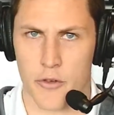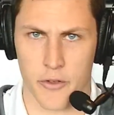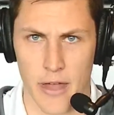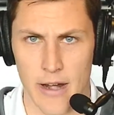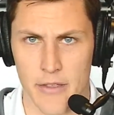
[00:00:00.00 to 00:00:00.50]
So
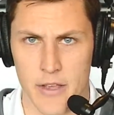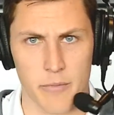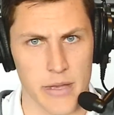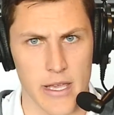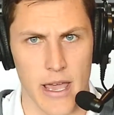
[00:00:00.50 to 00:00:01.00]
that is going to
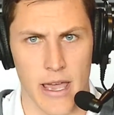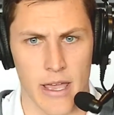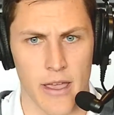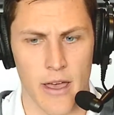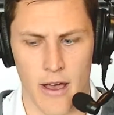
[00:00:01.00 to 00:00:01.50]
be a
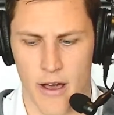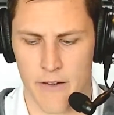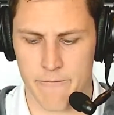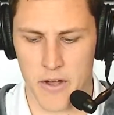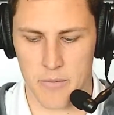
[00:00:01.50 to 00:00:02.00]
fun